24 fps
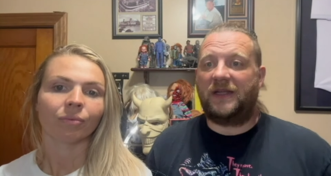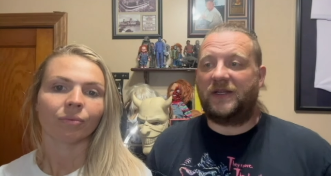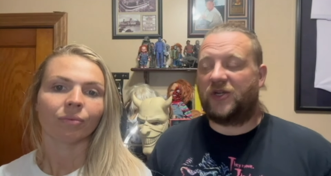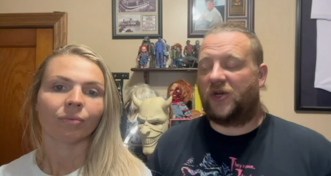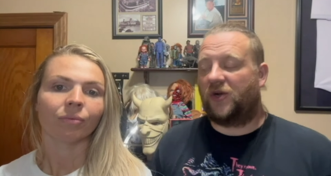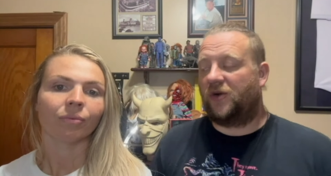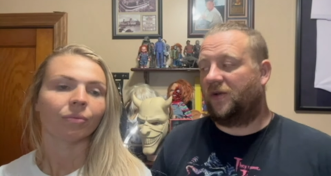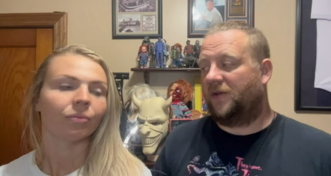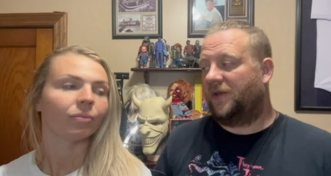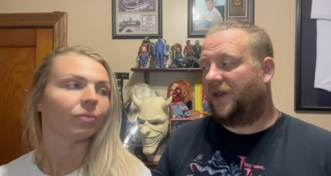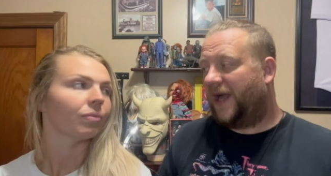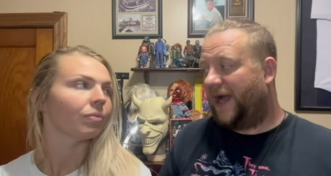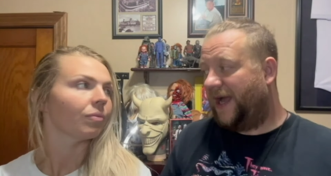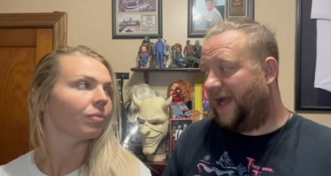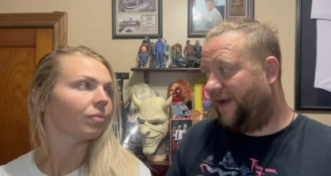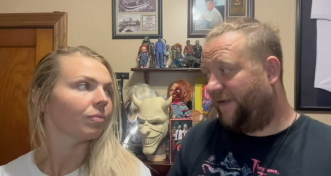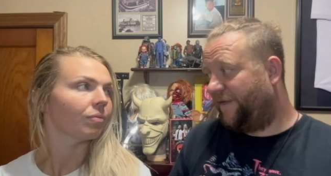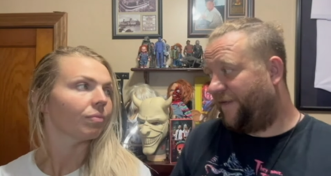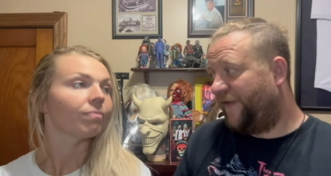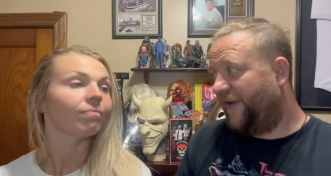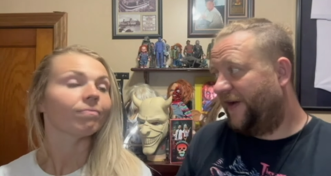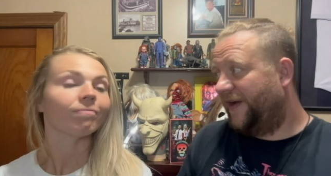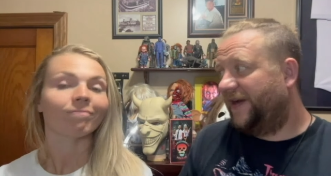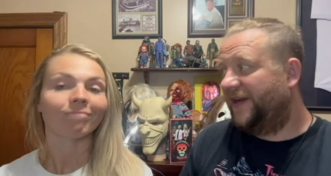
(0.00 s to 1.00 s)
Speaker 1: eternal
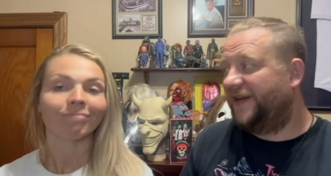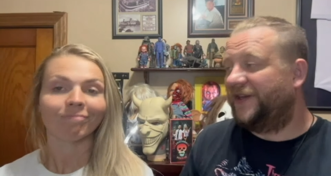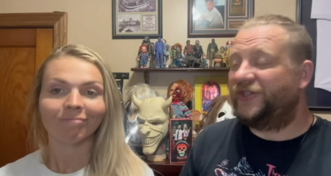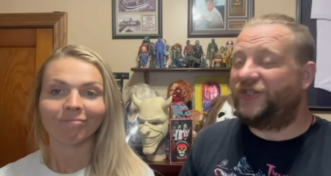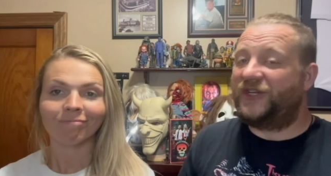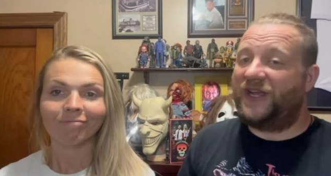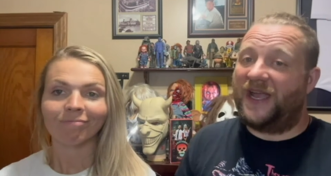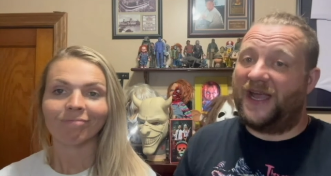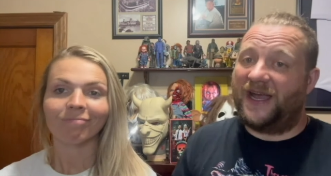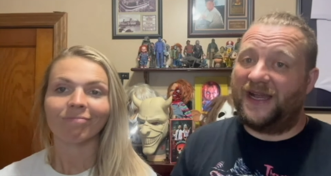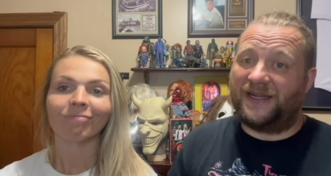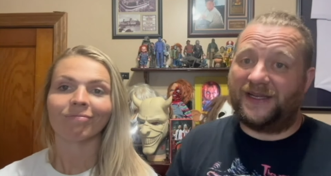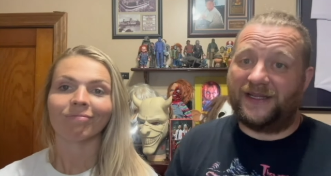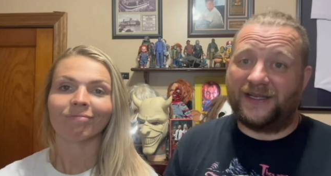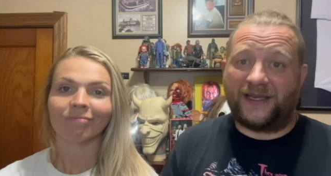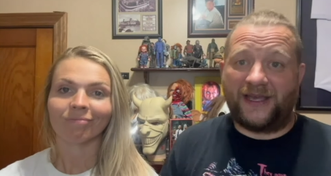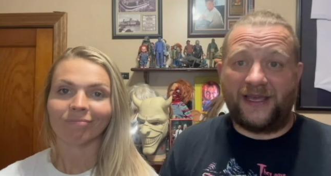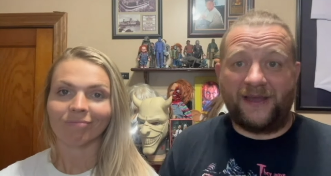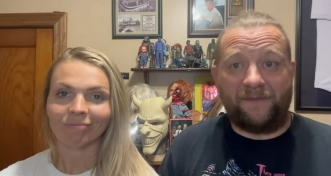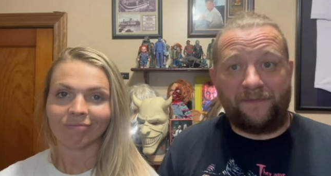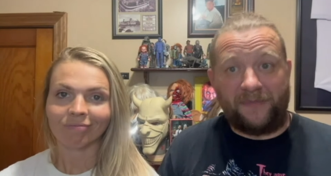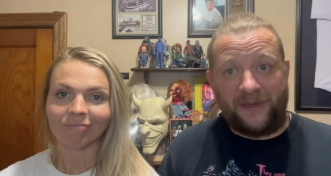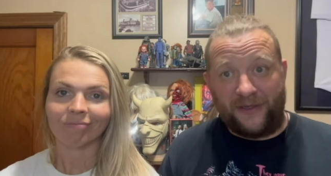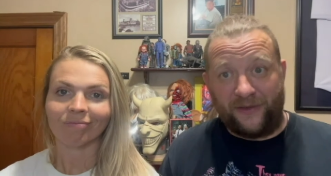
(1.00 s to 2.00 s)
life, she had to
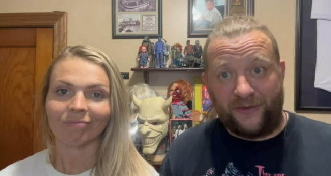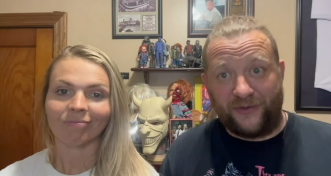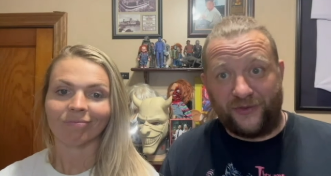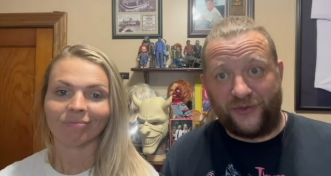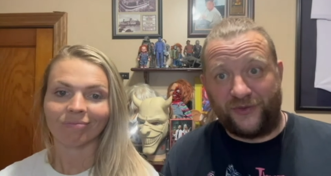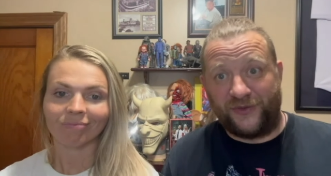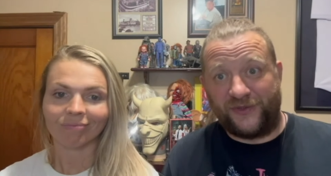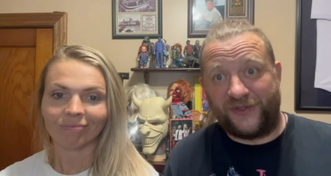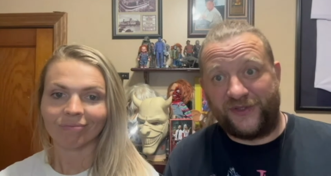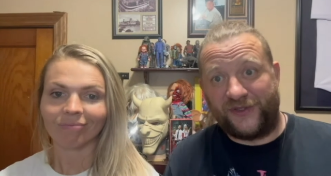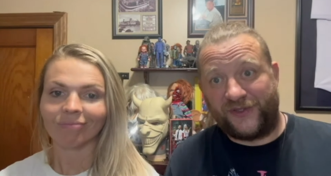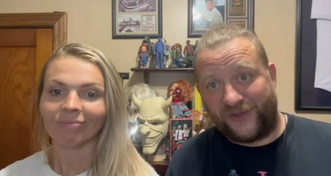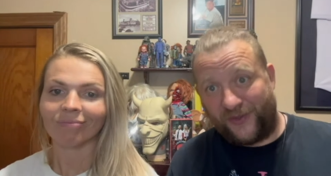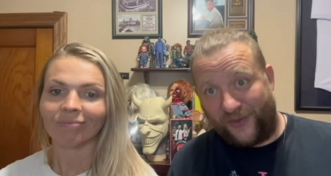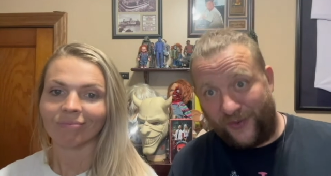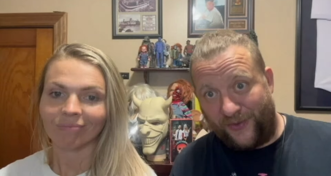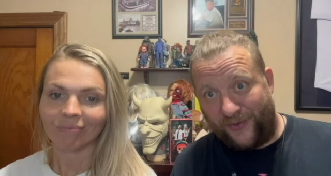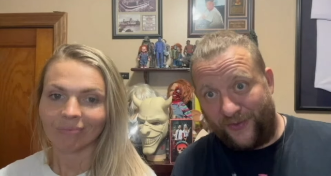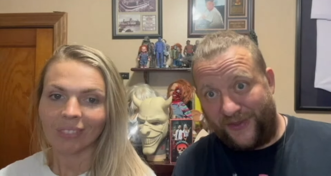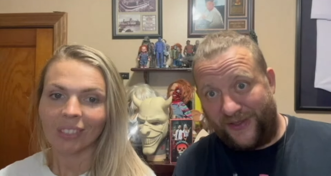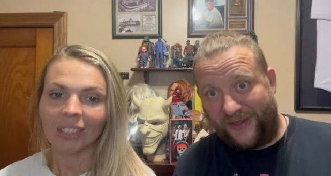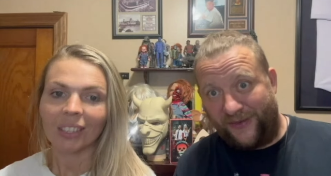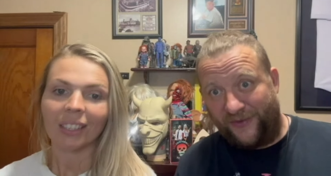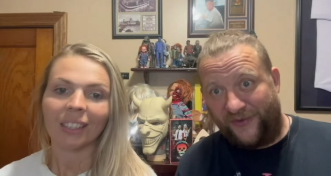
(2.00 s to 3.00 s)
get Beetlejuice's
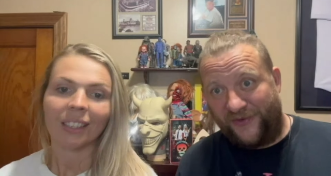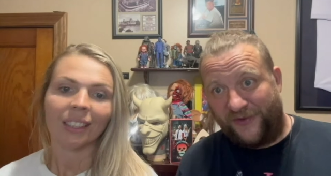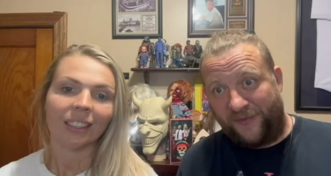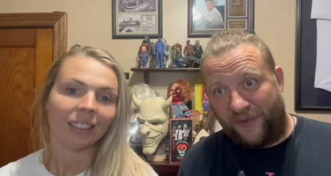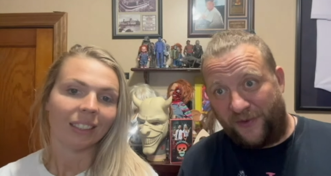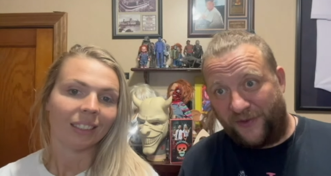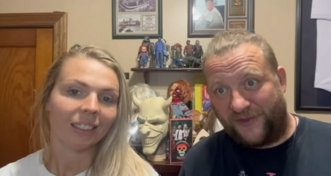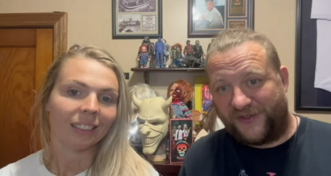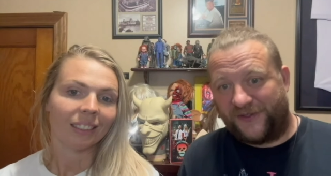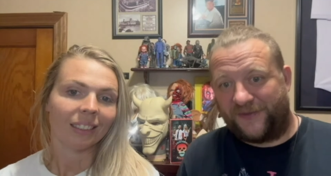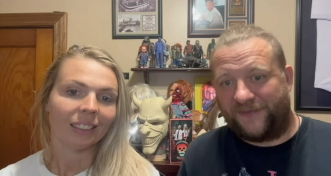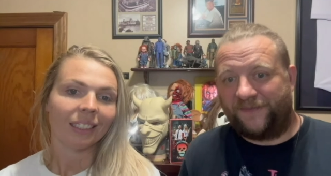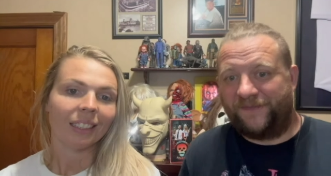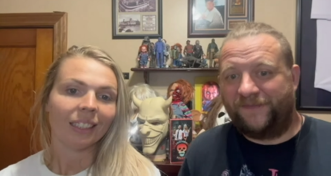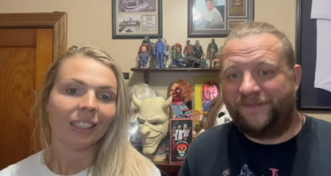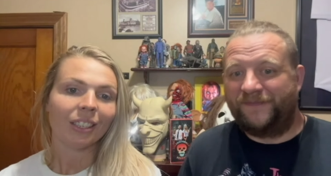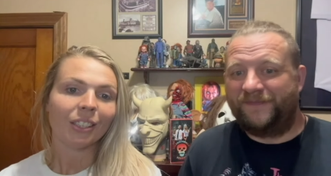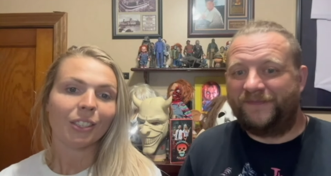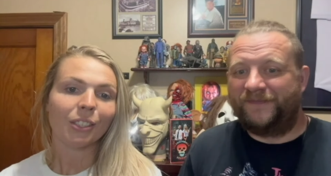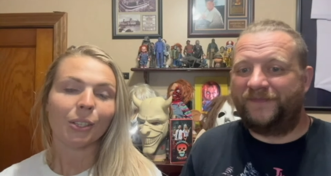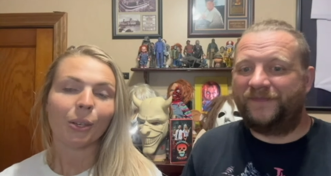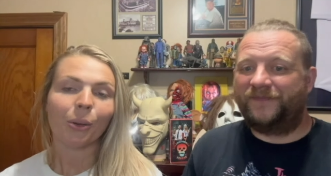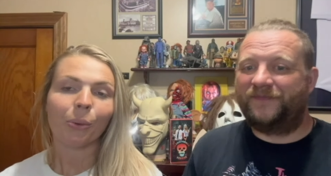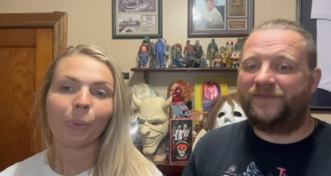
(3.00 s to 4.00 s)
soul when he was a person.
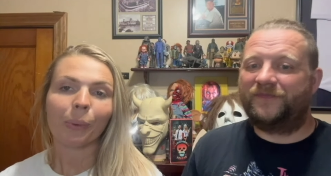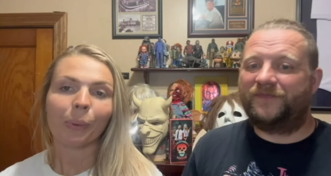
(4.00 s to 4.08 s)
So